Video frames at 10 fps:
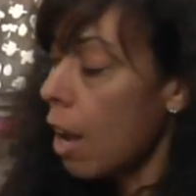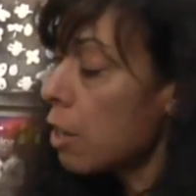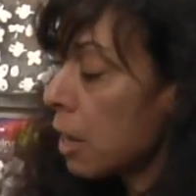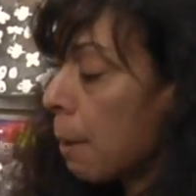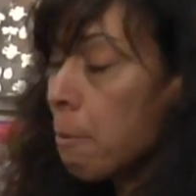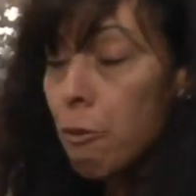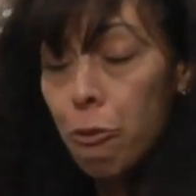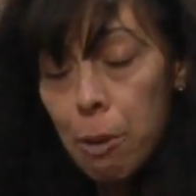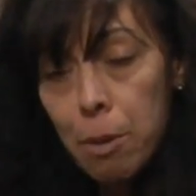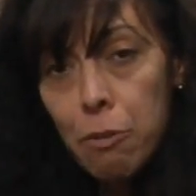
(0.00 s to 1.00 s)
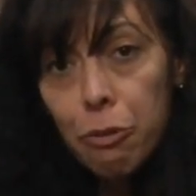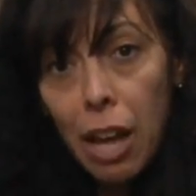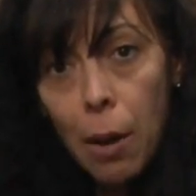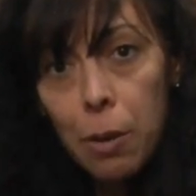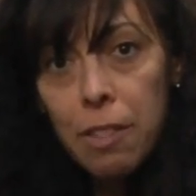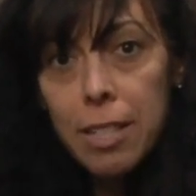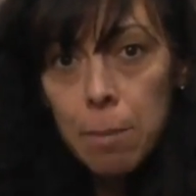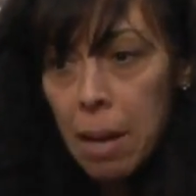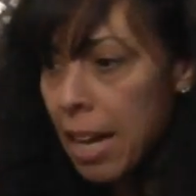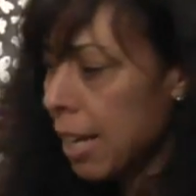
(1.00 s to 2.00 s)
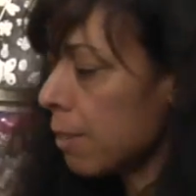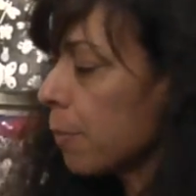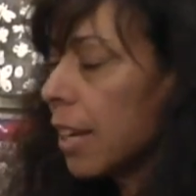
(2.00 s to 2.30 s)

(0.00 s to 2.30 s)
type of ribbon flower that's made.